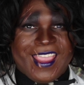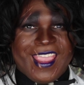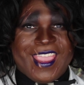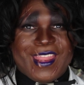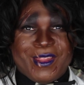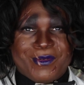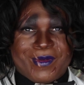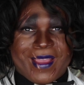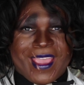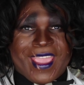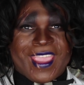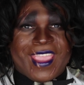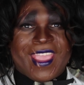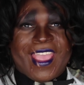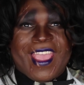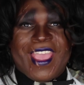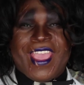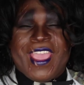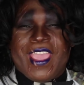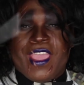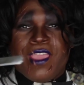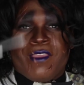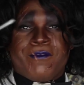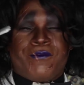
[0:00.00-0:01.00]
Anyway,
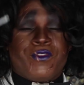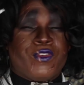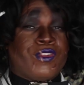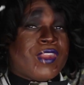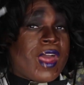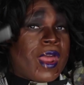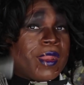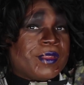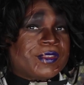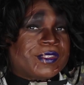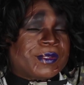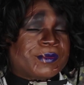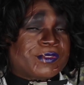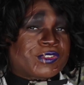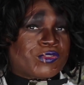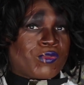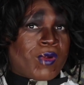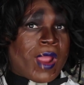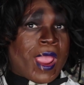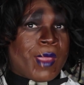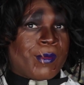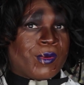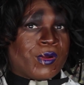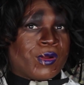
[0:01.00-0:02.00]
if you're not a
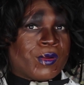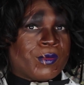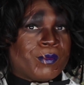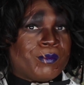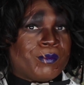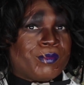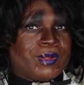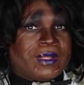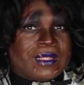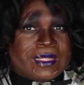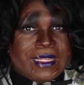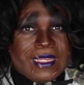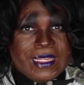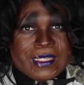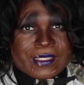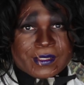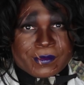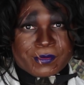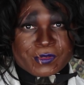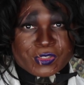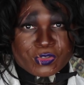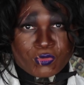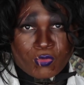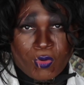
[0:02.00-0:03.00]
subscriber, please
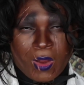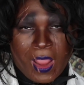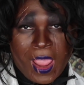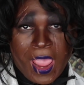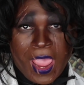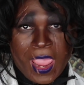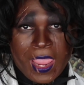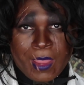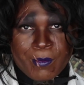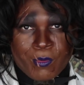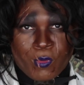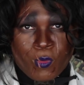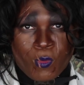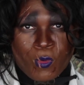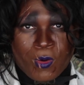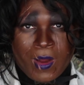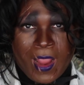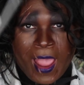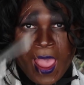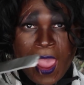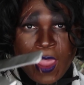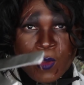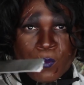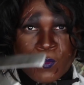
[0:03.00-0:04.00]
subscribe
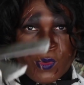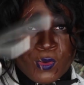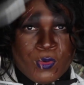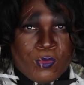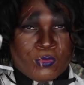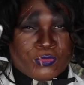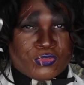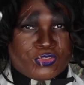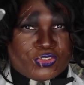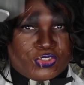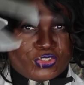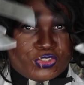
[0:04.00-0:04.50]
or I will